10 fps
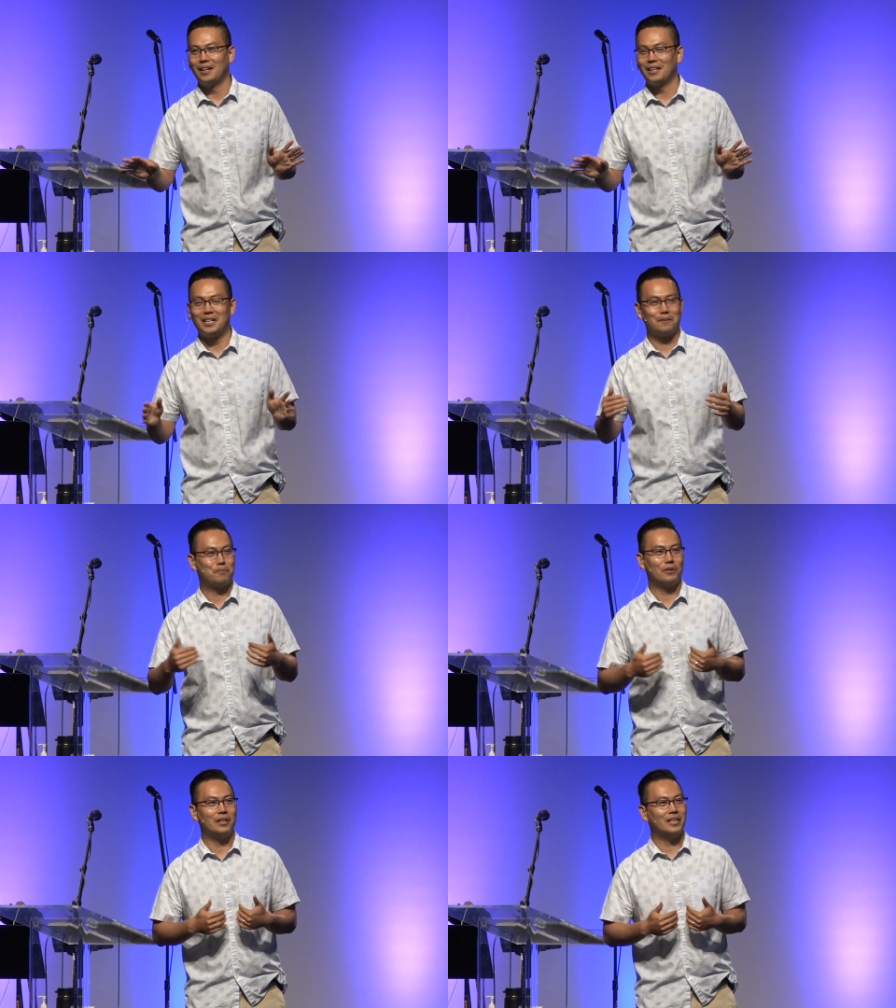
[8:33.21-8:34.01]
And I
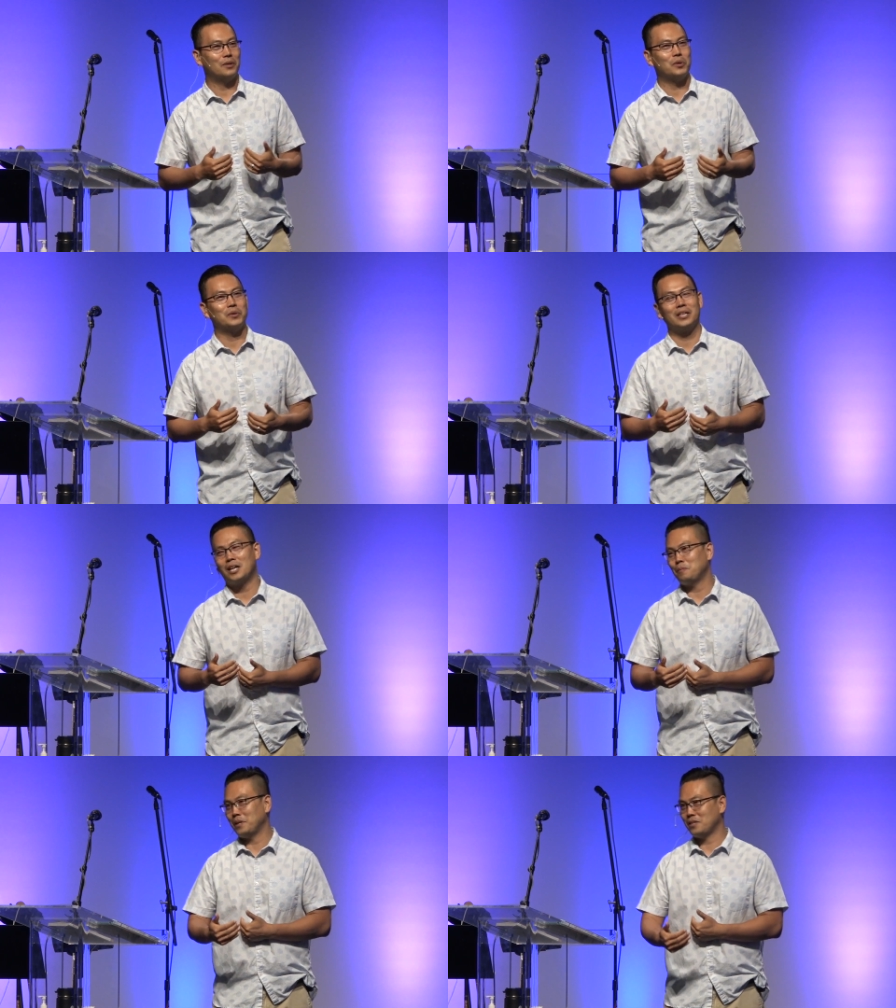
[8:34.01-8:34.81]
pray that we would
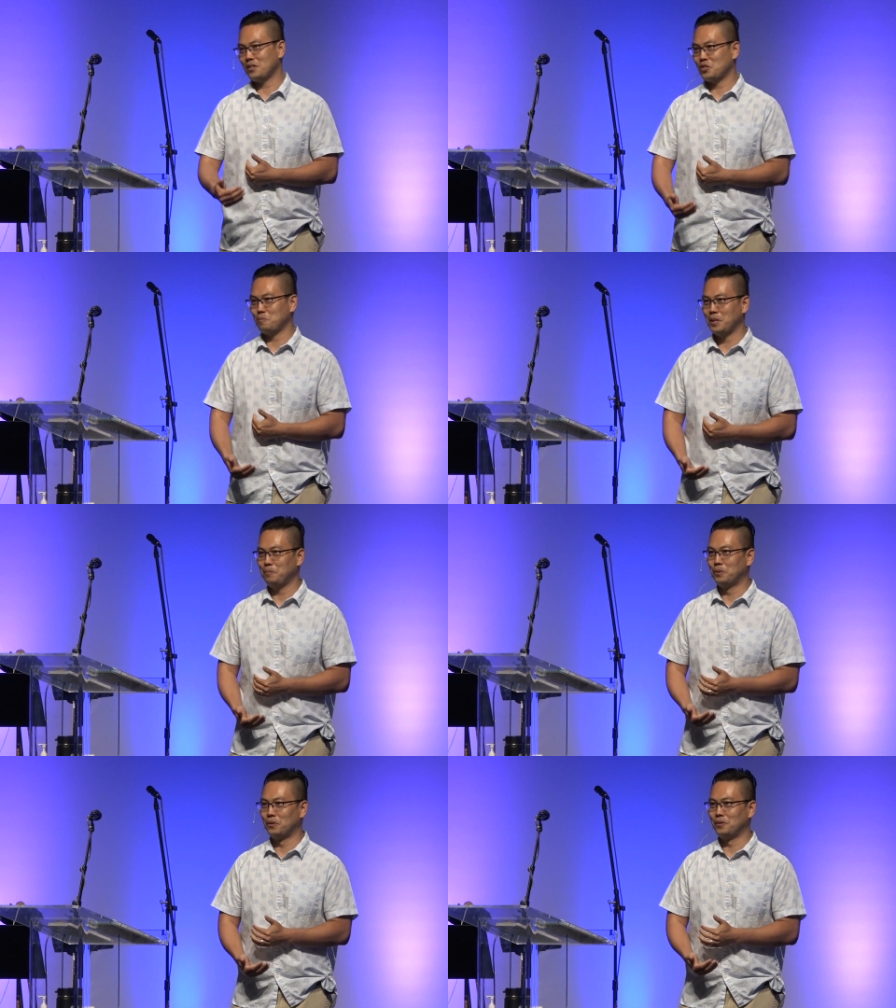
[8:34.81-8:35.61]
not be such
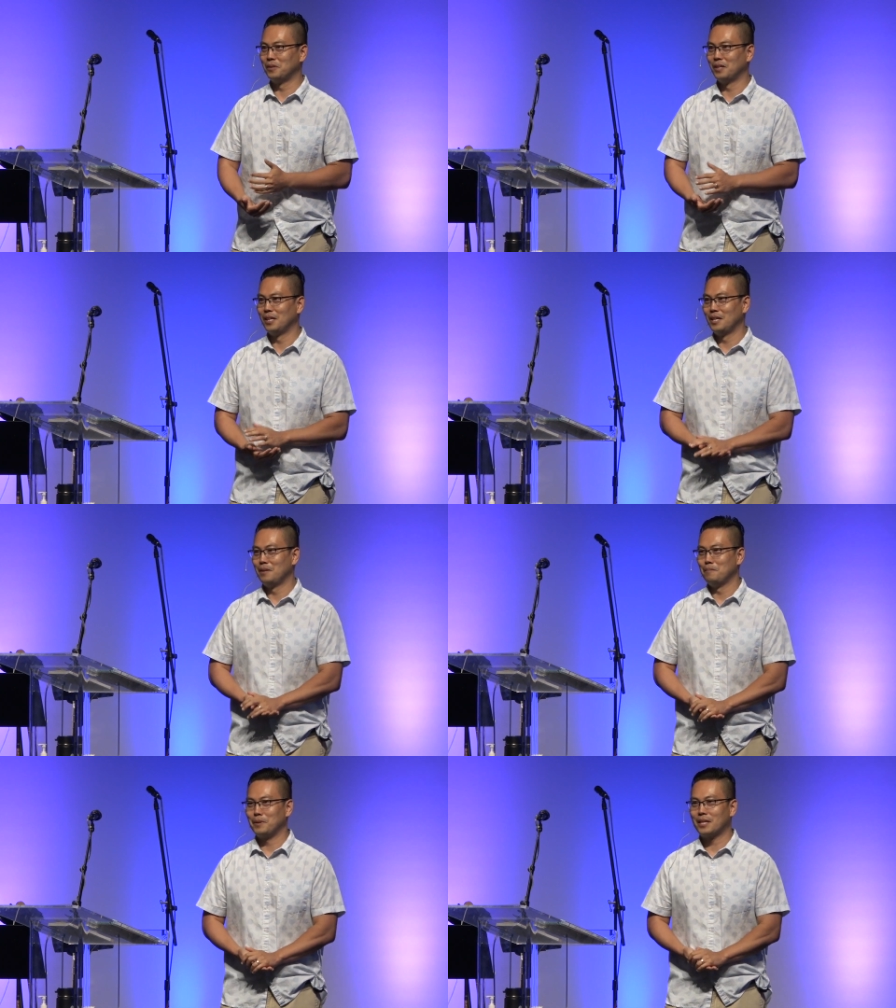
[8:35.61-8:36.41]
people
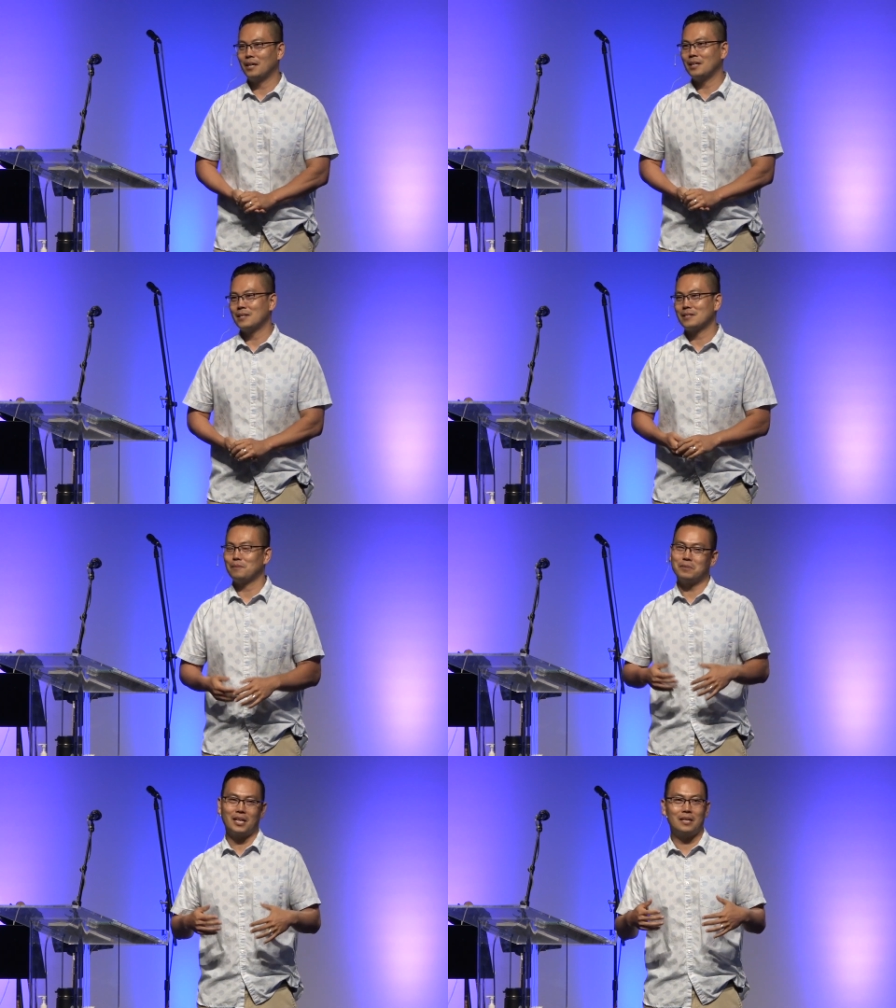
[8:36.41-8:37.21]
because
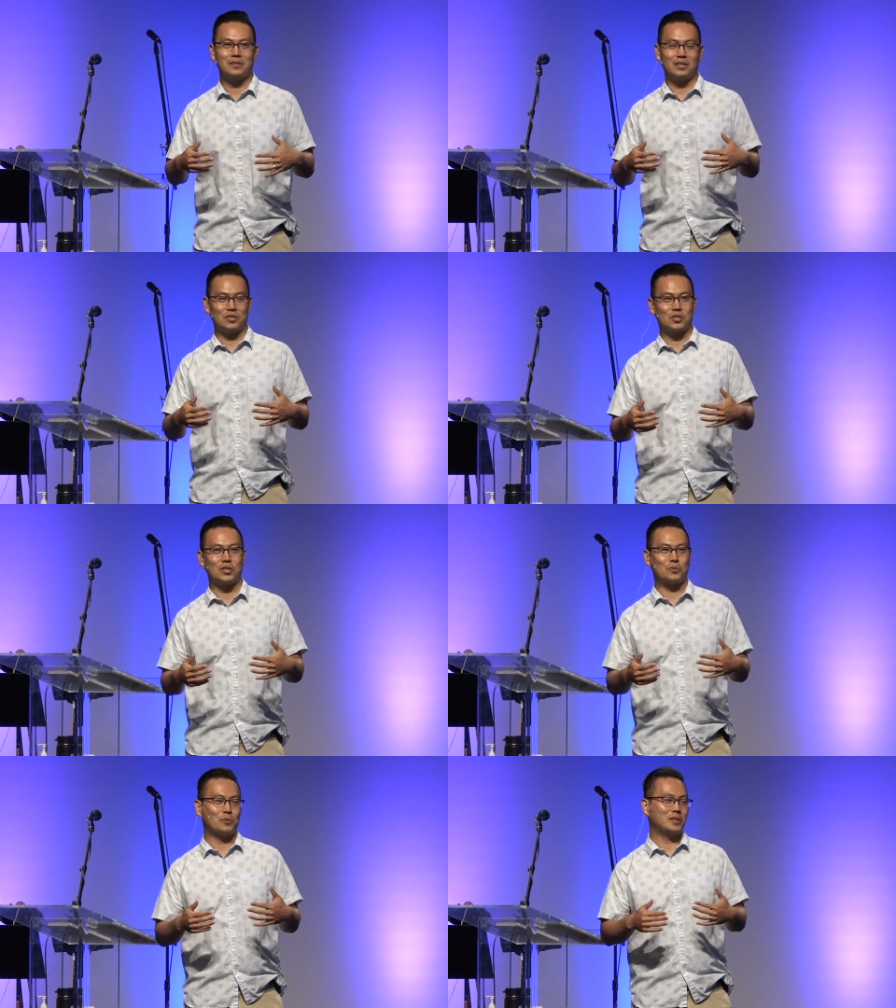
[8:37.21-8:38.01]
sometimes in the
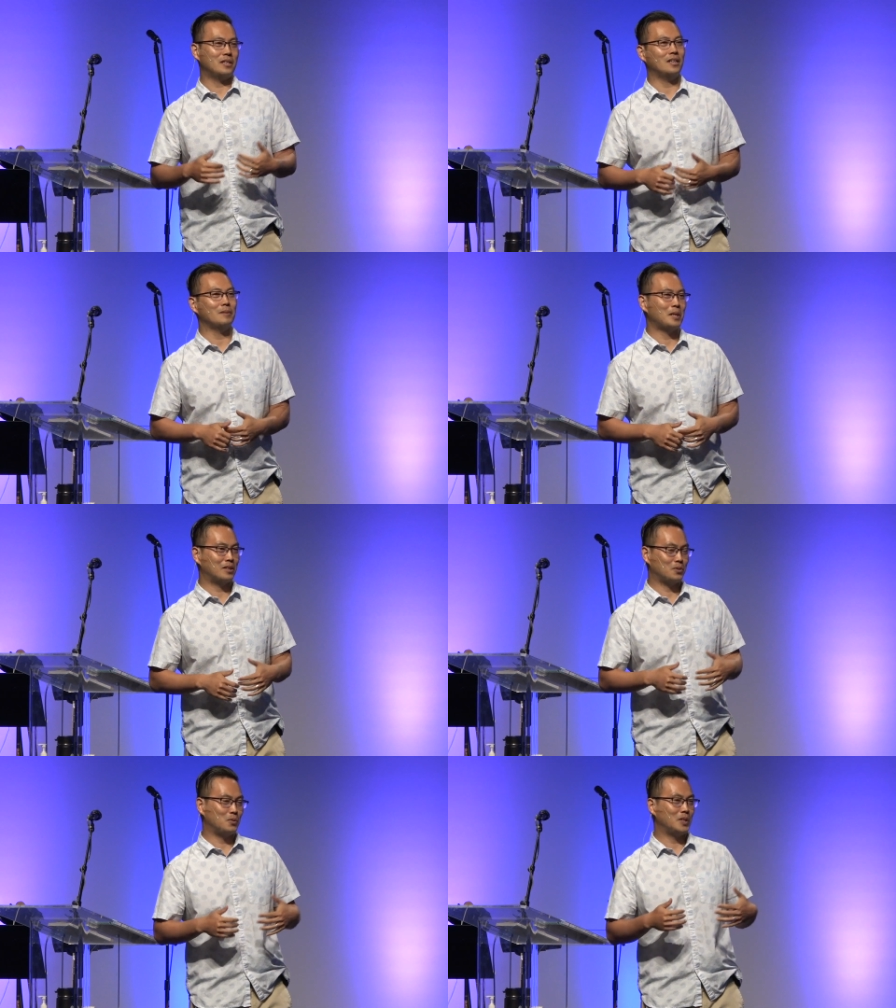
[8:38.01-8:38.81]
church, when we talk about
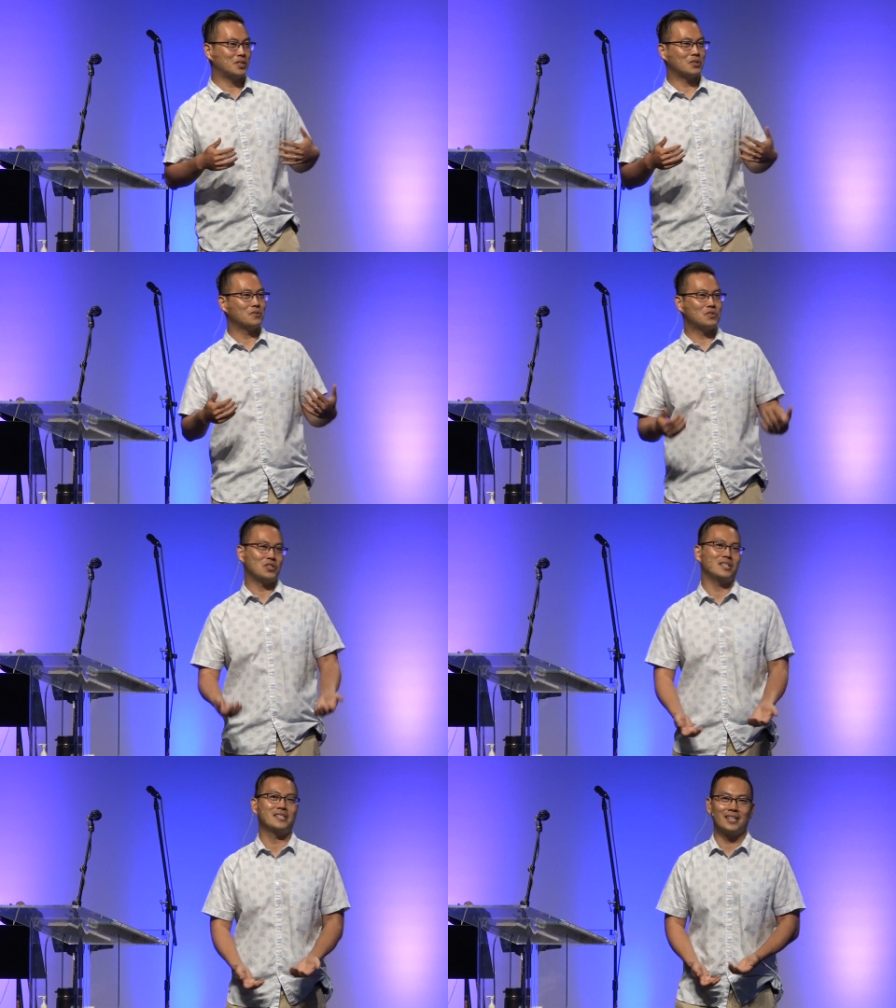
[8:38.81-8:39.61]
the return of
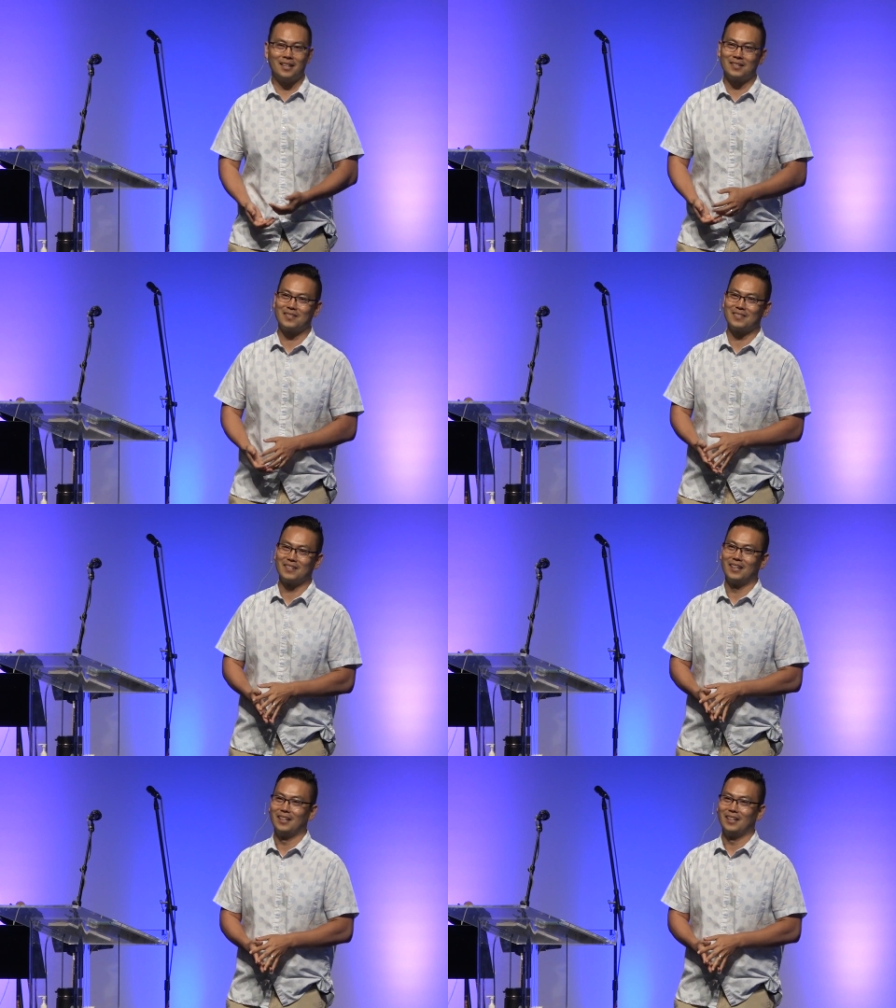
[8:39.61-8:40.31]
Jesus,